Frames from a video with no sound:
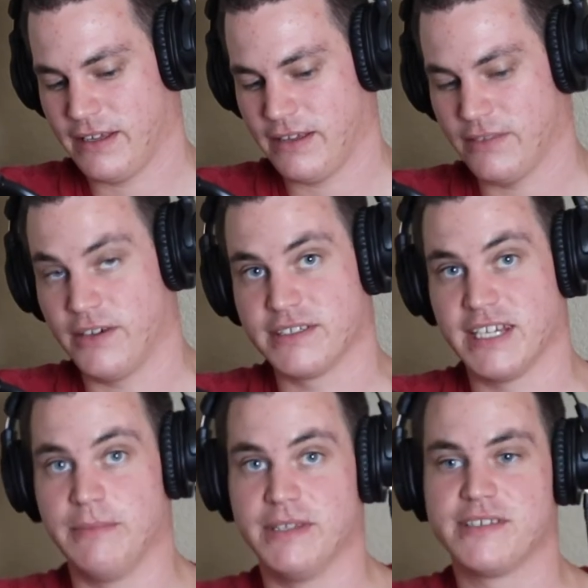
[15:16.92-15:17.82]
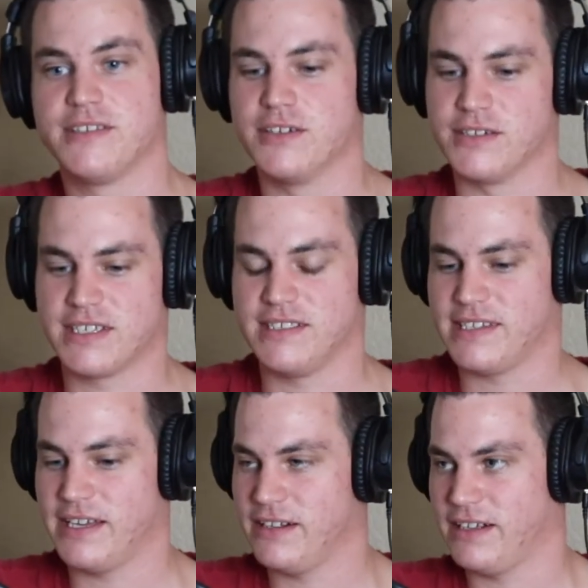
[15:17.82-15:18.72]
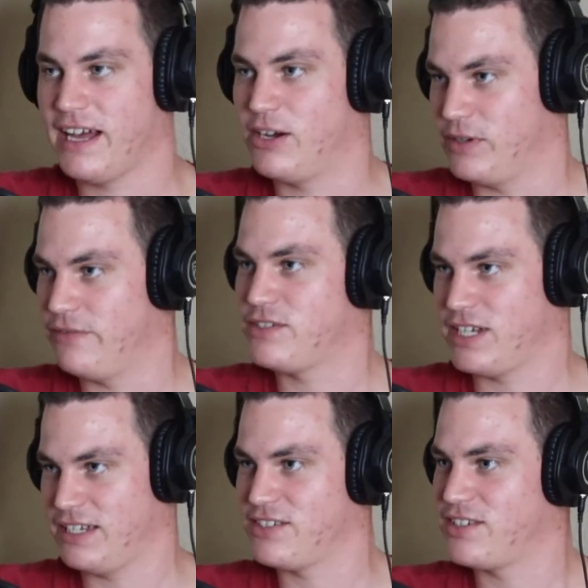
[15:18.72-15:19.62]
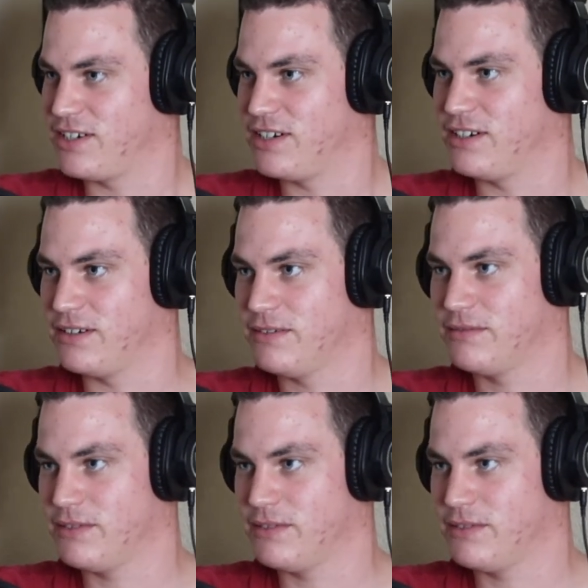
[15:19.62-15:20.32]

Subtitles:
longtime listeners can tell how we've changed our